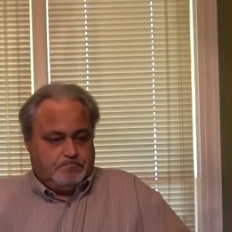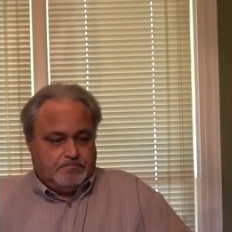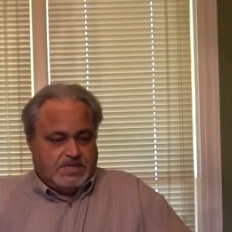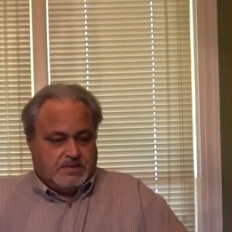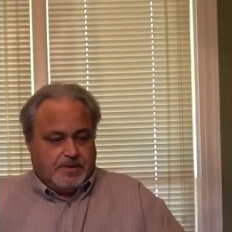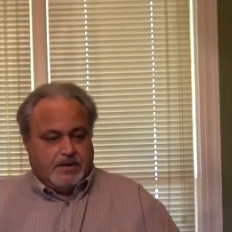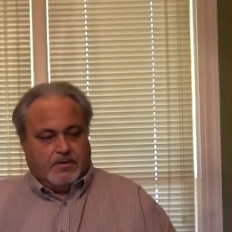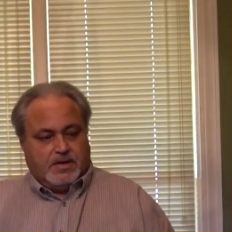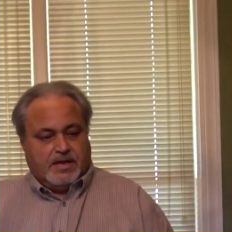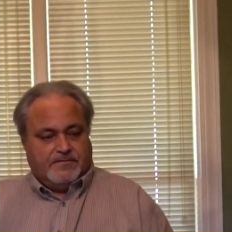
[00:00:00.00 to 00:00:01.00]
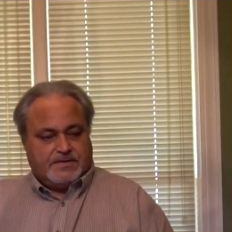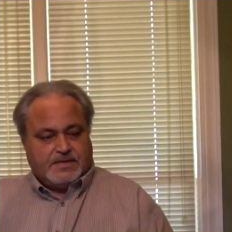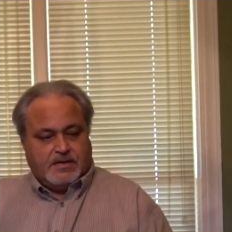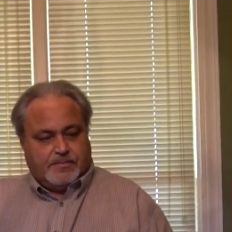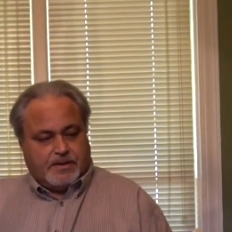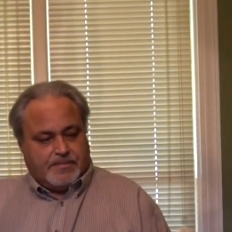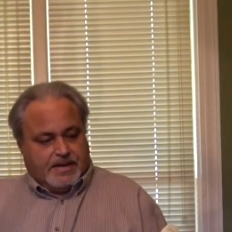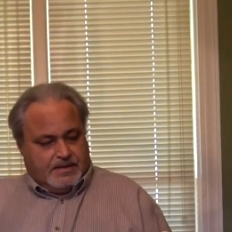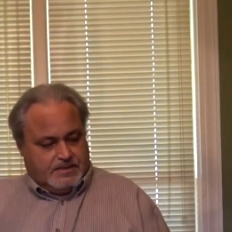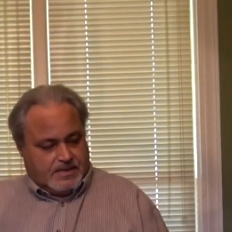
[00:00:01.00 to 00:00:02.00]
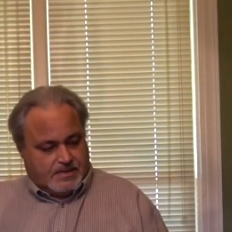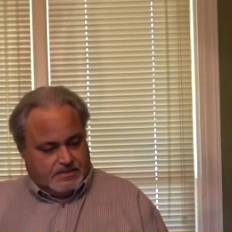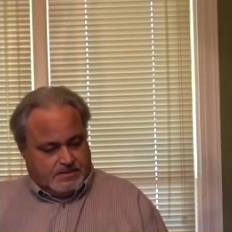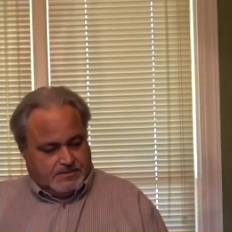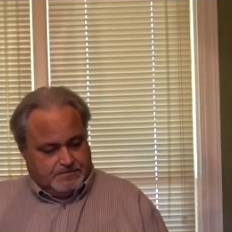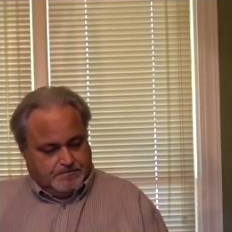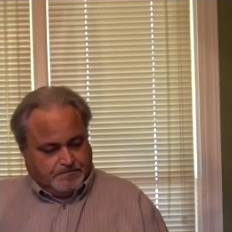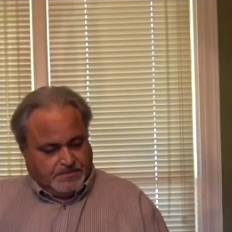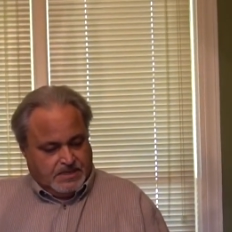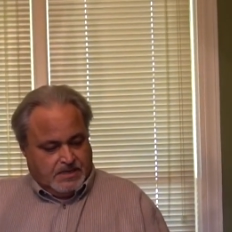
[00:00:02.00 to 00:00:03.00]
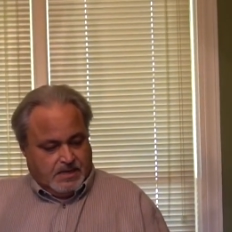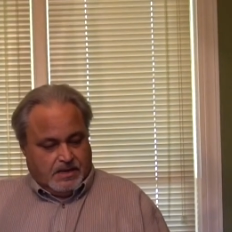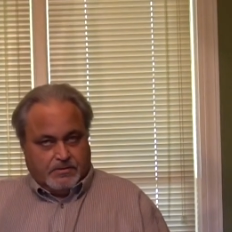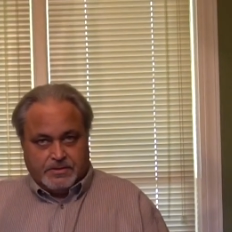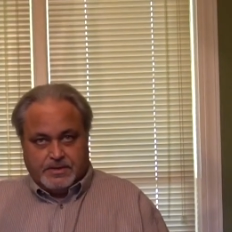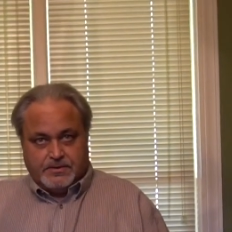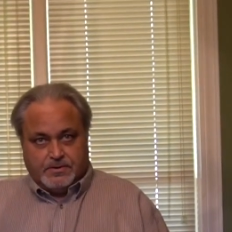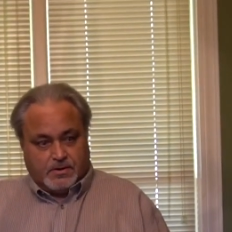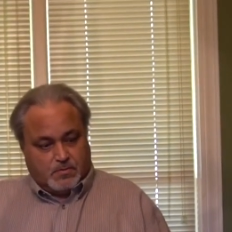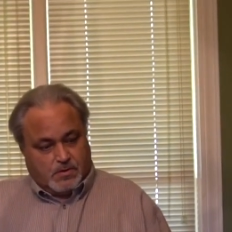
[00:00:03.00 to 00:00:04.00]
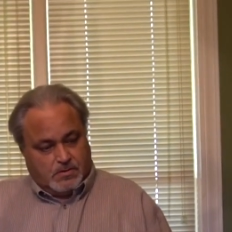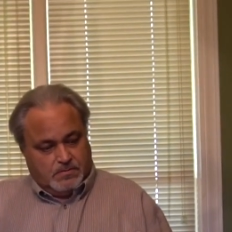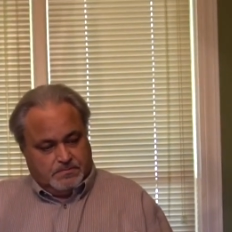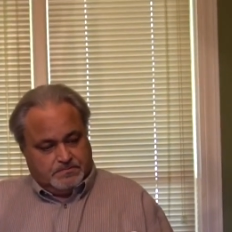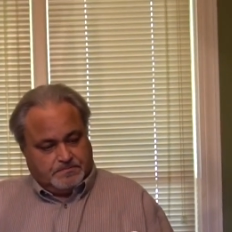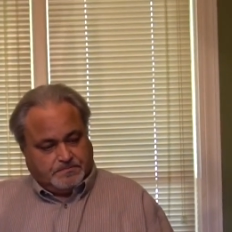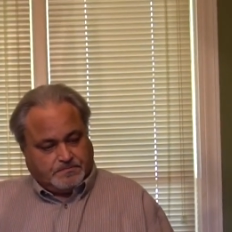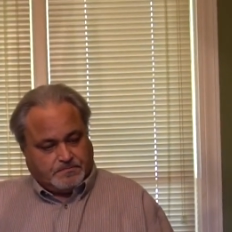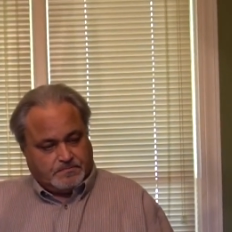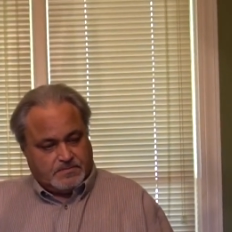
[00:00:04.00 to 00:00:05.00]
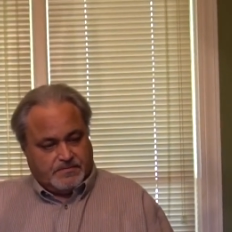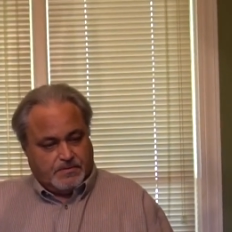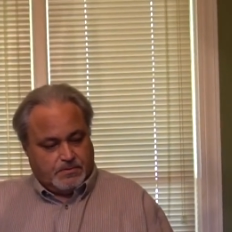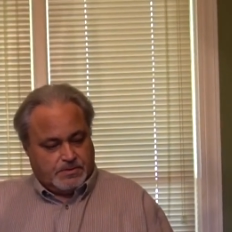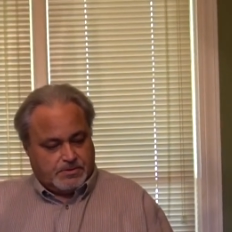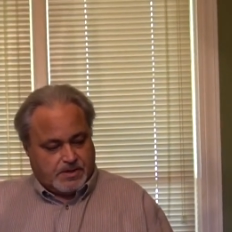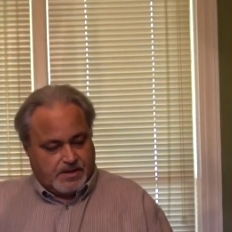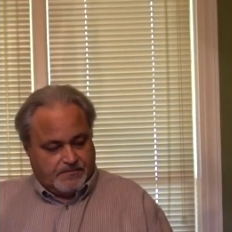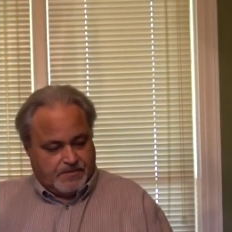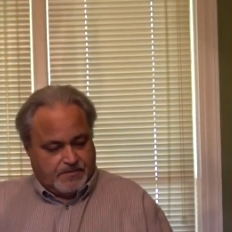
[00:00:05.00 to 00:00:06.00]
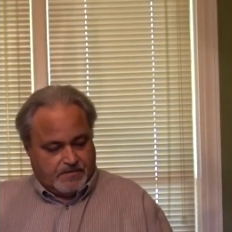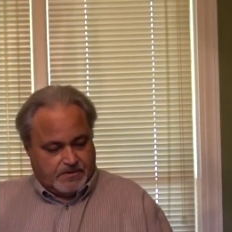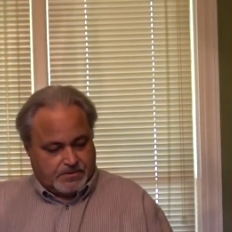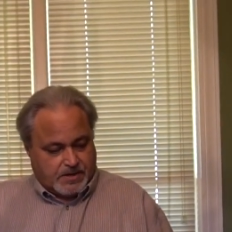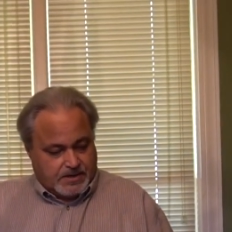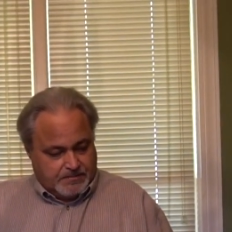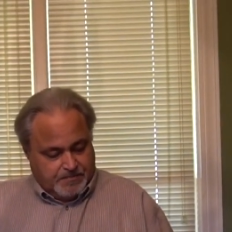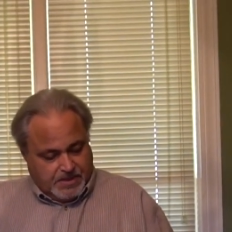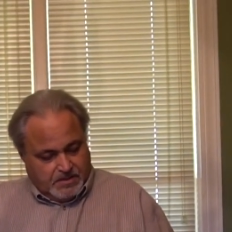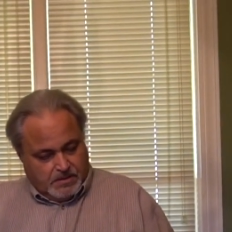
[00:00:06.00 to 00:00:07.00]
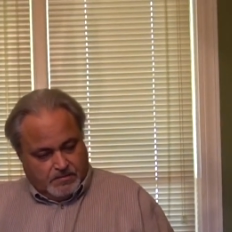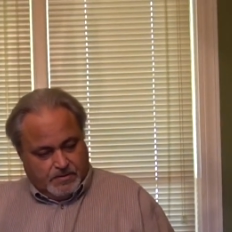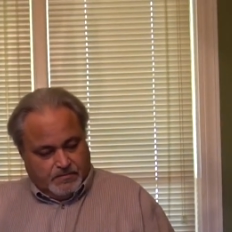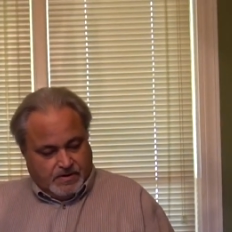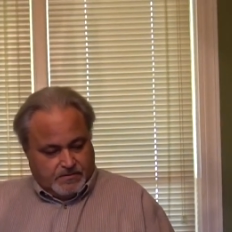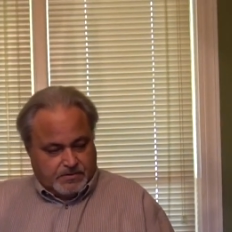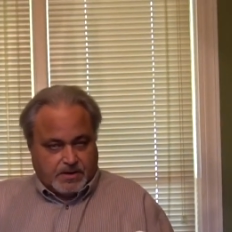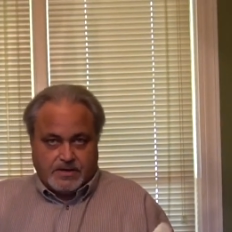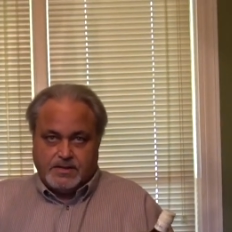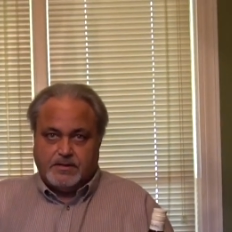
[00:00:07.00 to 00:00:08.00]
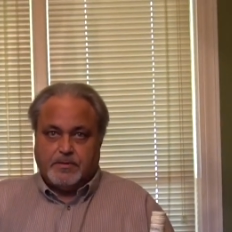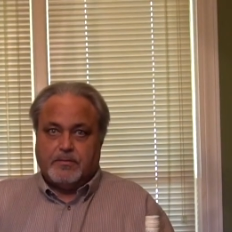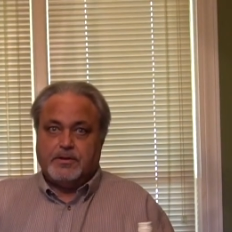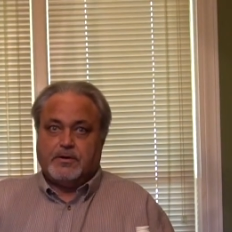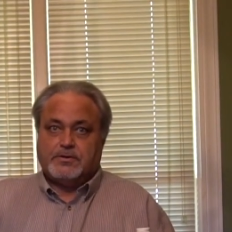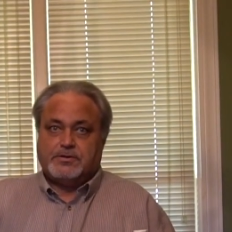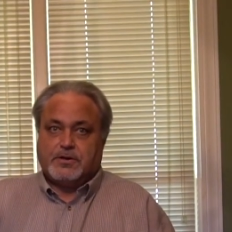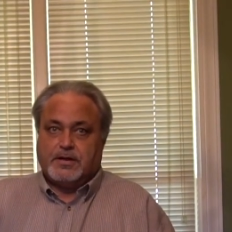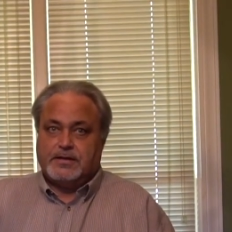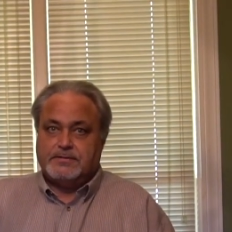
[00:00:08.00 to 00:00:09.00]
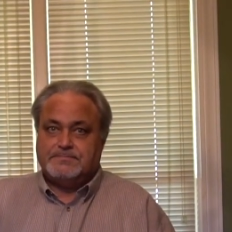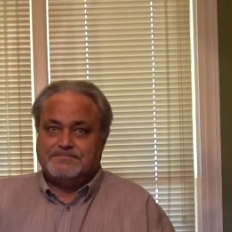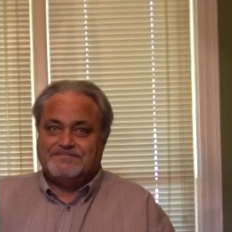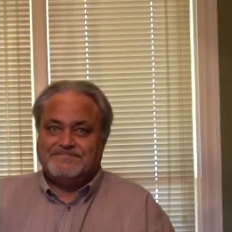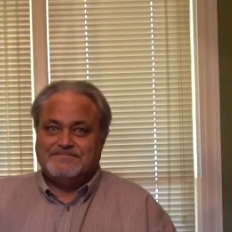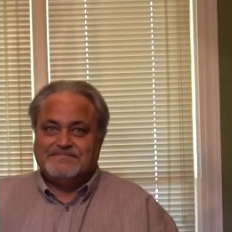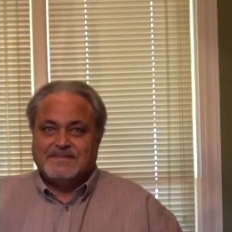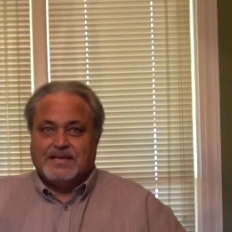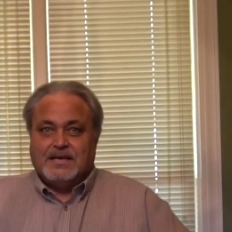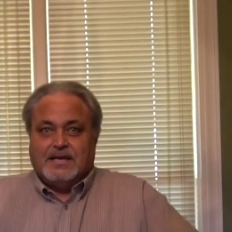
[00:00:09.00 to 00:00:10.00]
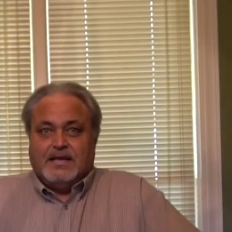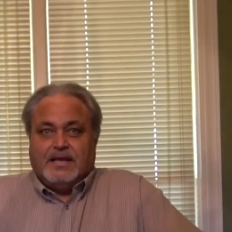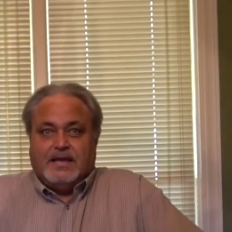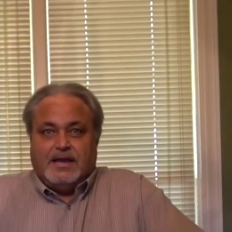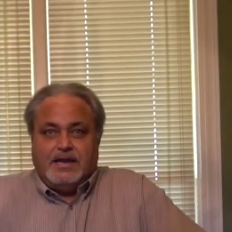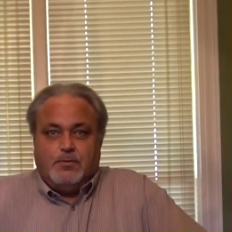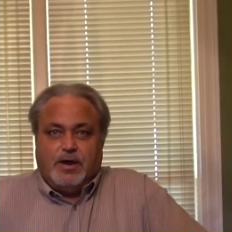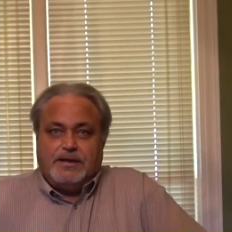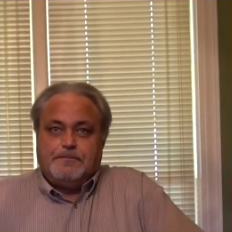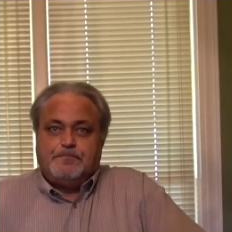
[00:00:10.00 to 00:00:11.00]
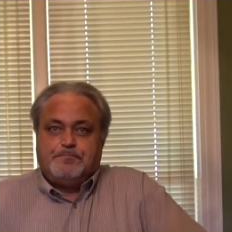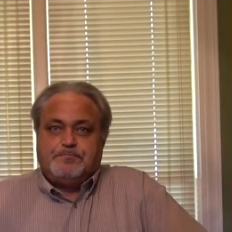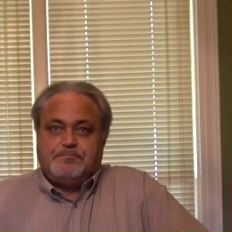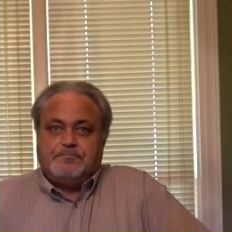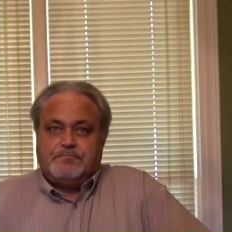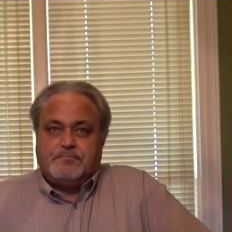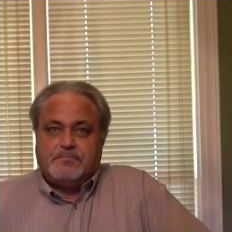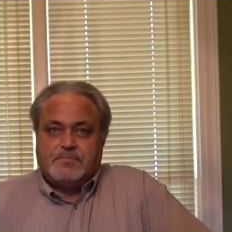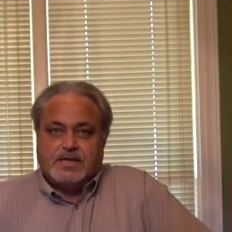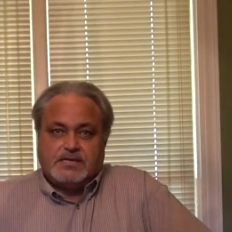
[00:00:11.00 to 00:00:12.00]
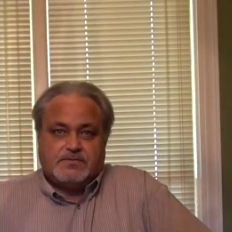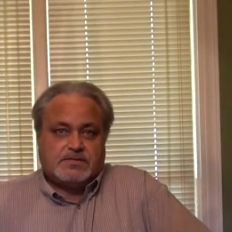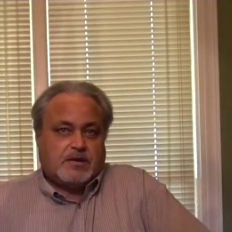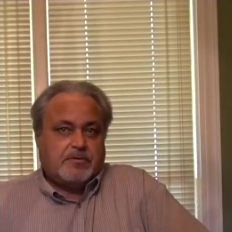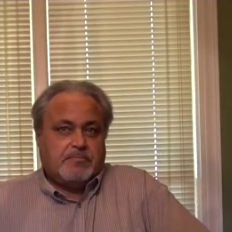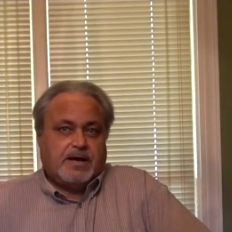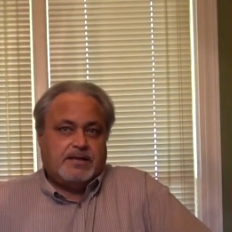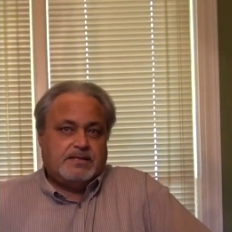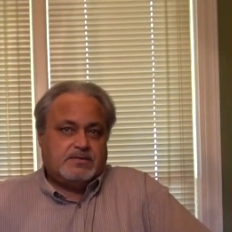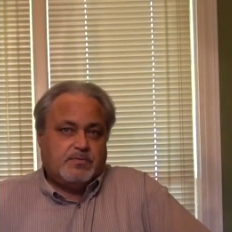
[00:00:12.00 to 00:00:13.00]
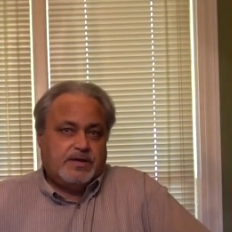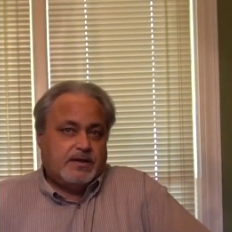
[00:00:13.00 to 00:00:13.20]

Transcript: that's about all I have to say about Ballantines. I don't think you'll go wrong if you want to try it, if you've never tried it. If you've never tried it, you probably ought to try it. Anyway, thanks for stopping by this week